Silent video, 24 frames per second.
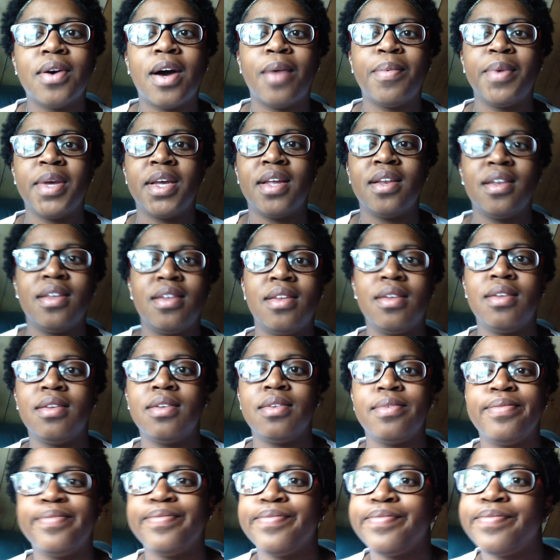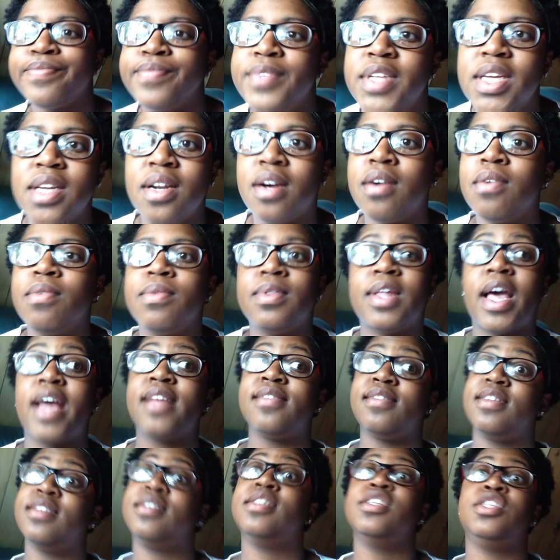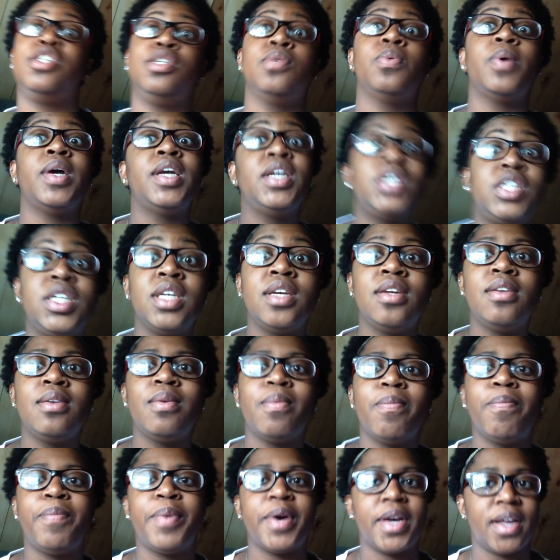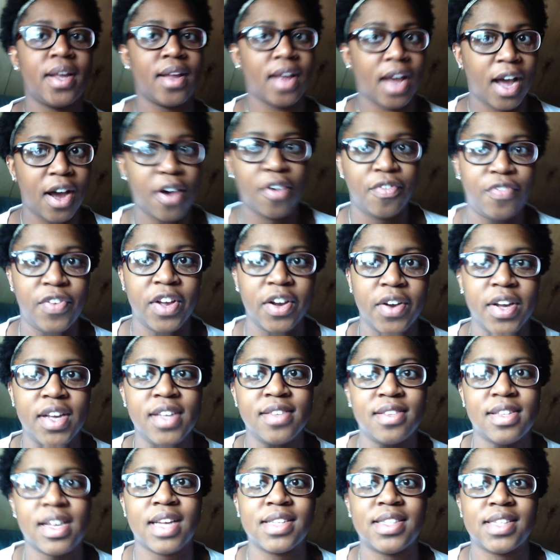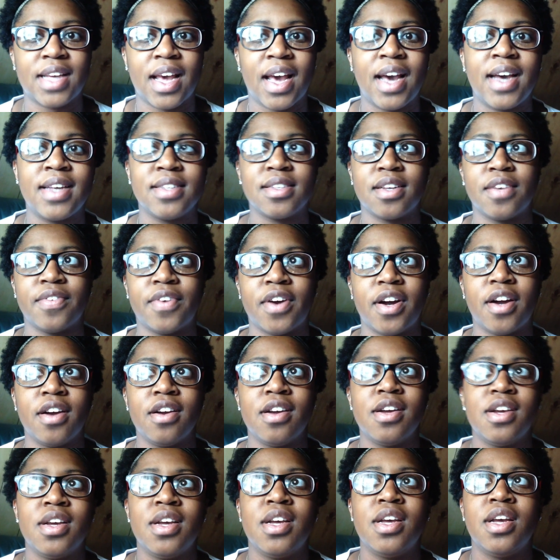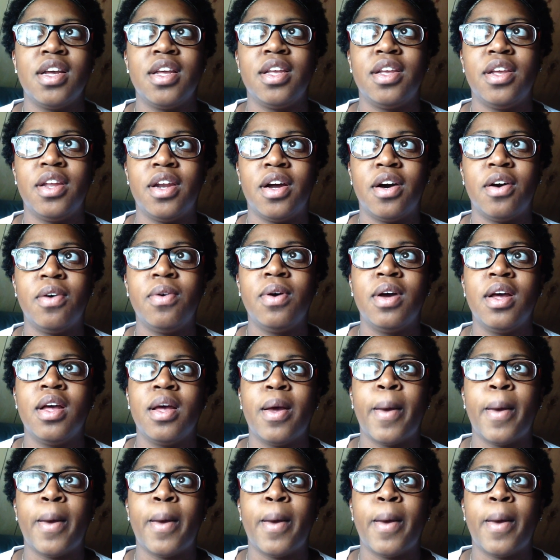I mean, you know, that's the situation, but how fair is that to ask of her? You know?